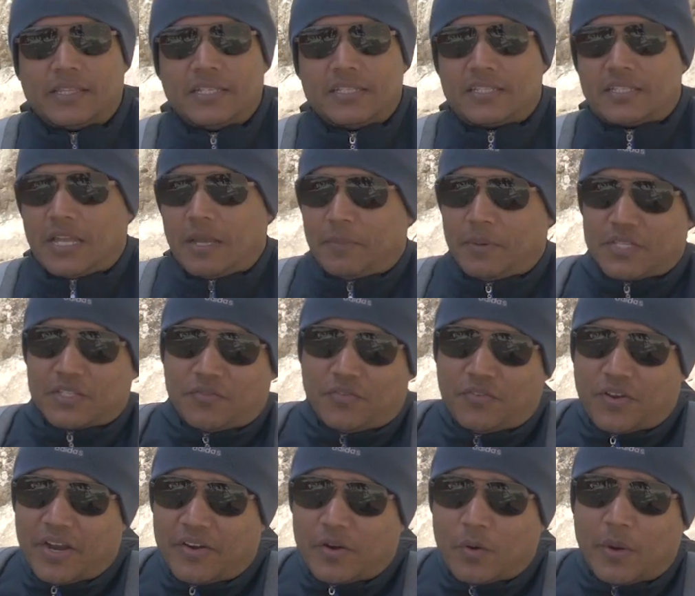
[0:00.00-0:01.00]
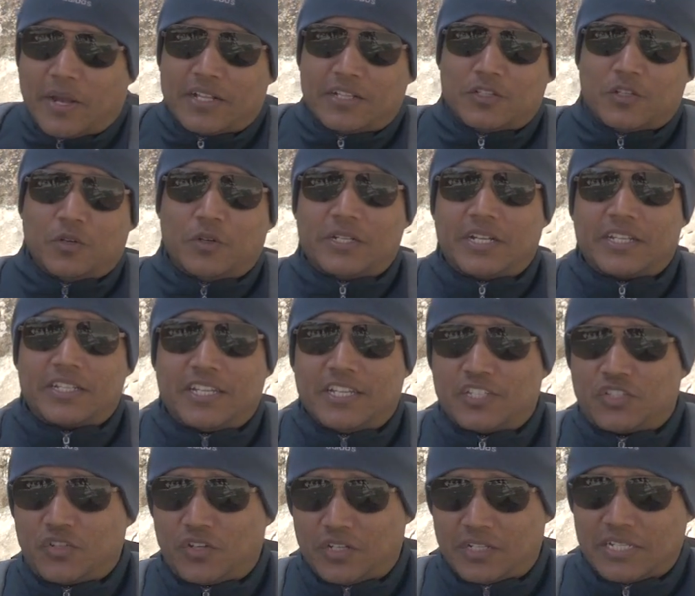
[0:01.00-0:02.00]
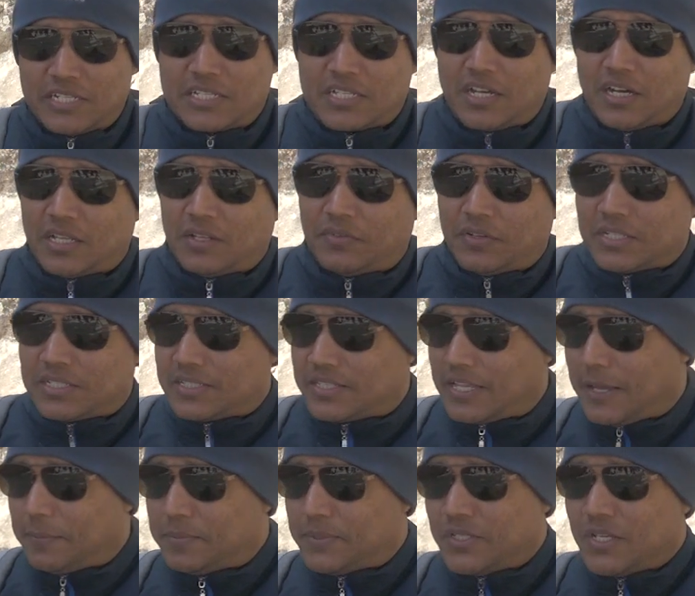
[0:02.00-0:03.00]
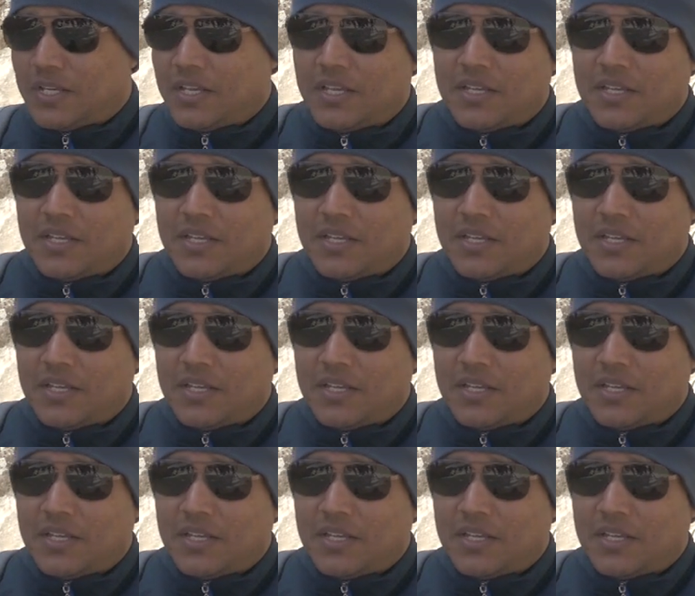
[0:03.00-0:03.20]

This step is very well known in Kesra. These colorful steps